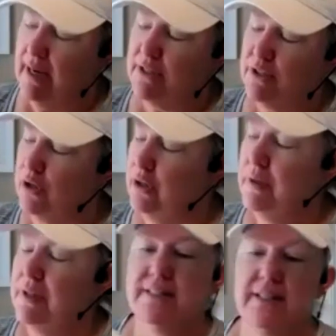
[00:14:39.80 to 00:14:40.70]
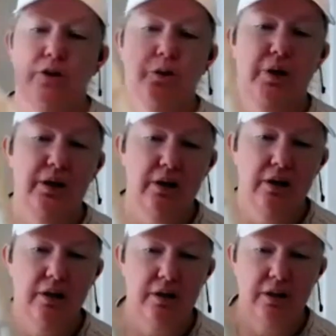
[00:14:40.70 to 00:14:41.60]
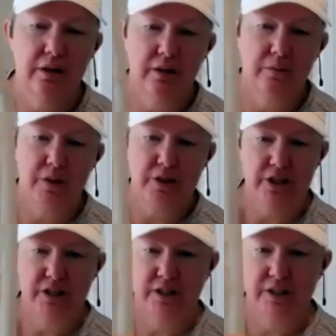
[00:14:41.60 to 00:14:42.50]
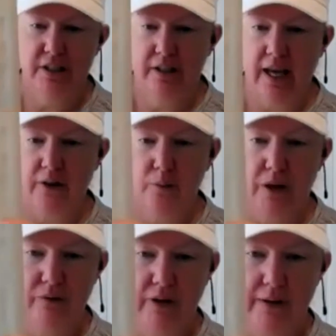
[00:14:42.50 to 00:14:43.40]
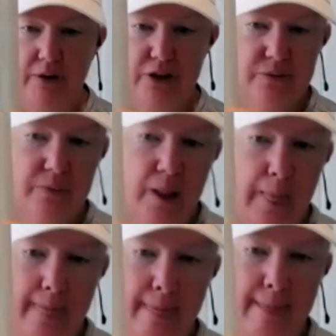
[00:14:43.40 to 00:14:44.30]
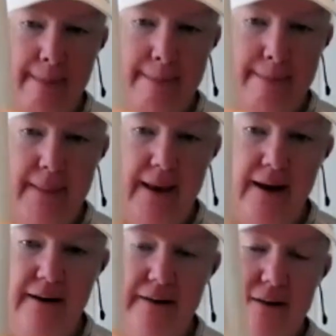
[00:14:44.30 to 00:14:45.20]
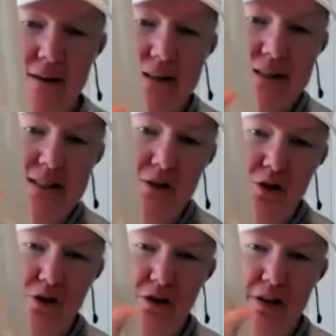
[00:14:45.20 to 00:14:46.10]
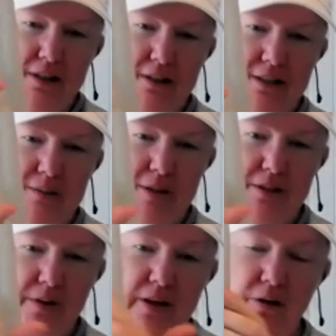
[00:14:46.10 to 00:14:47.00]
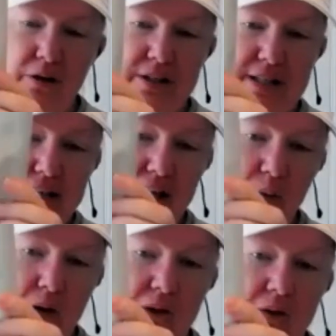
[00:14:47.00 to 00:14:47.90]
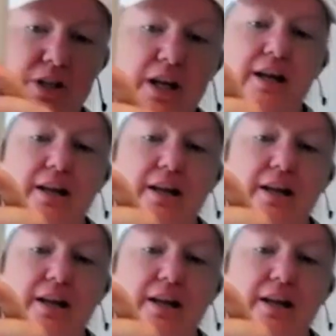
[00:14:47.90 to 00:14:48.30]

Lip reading: I started with the center one, which is the Gather Wildflowers. And the center, this piece right here that says Gather Wildflowers,